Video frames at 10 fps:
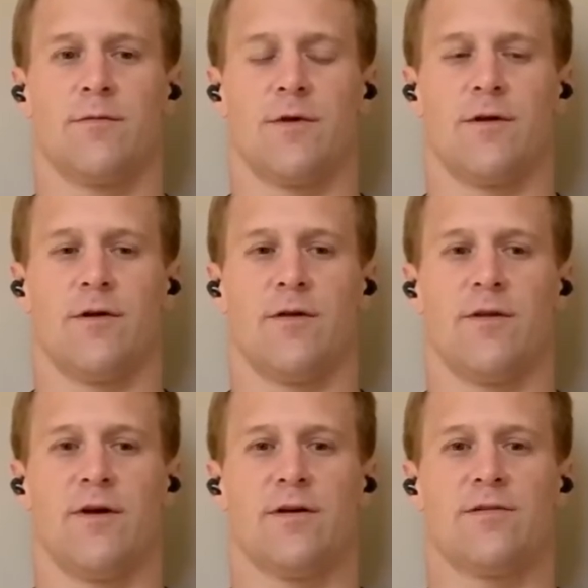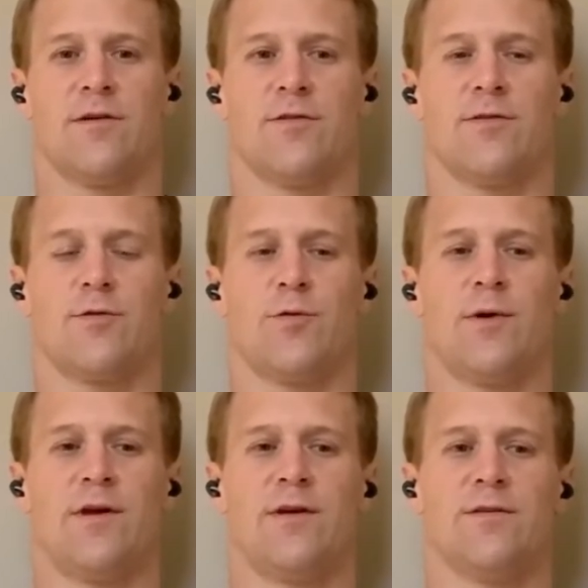And on the exhale,
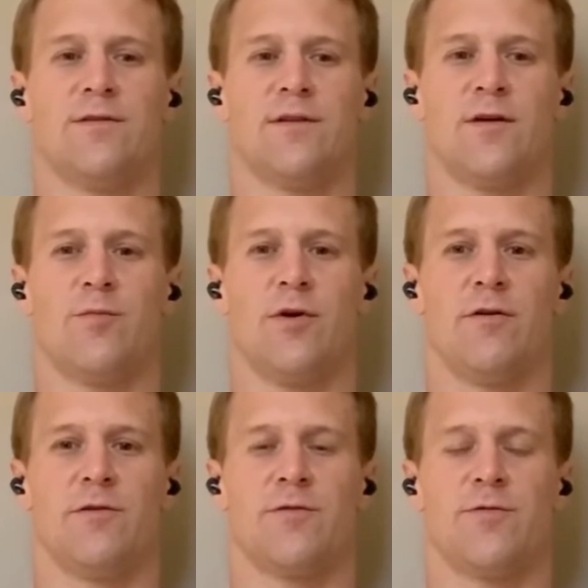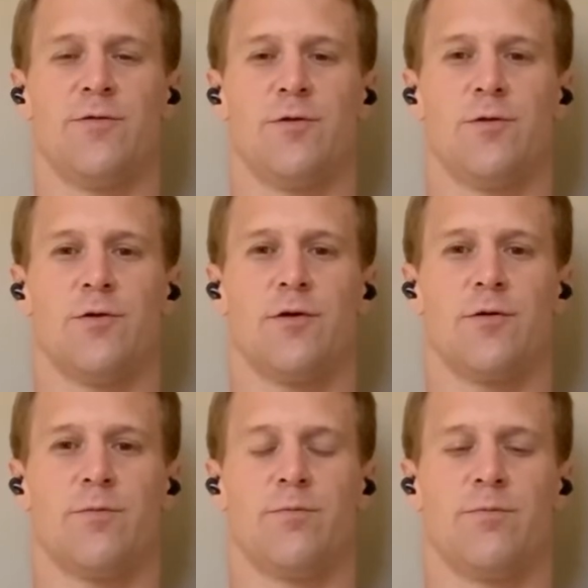squeezing that pelvic
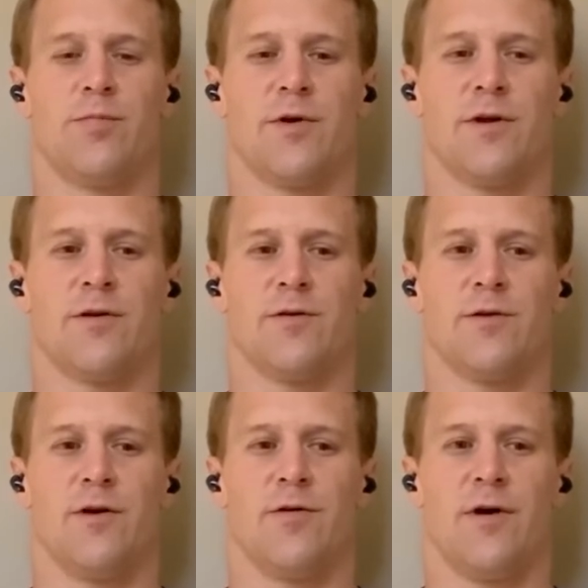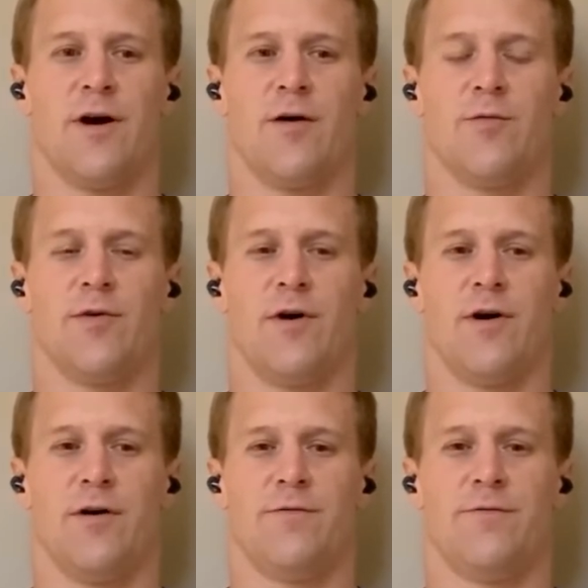floor, bringing your low abs
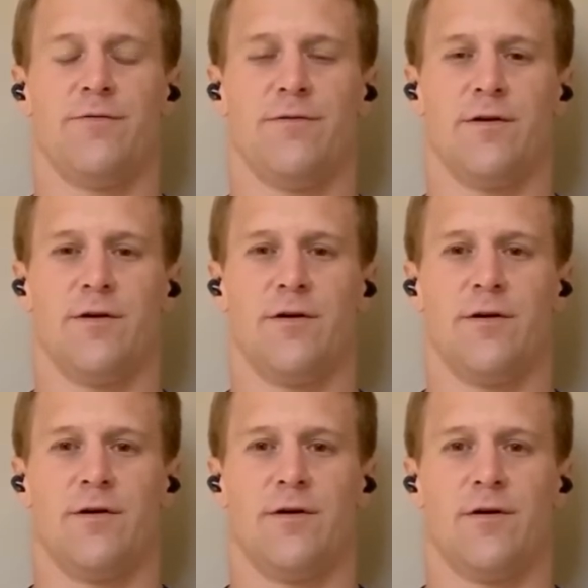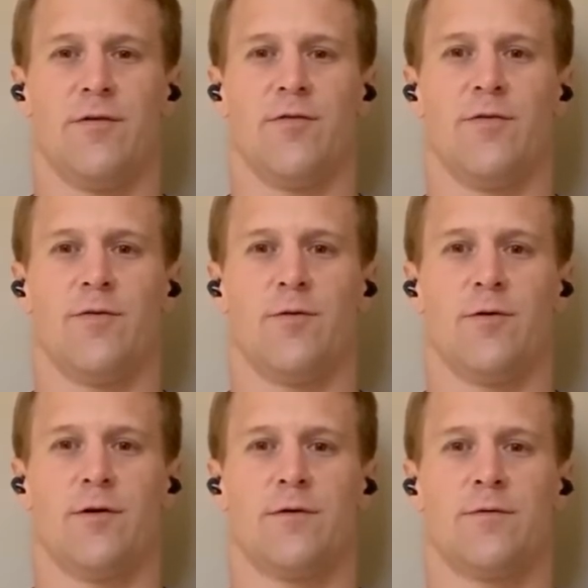off of the floor.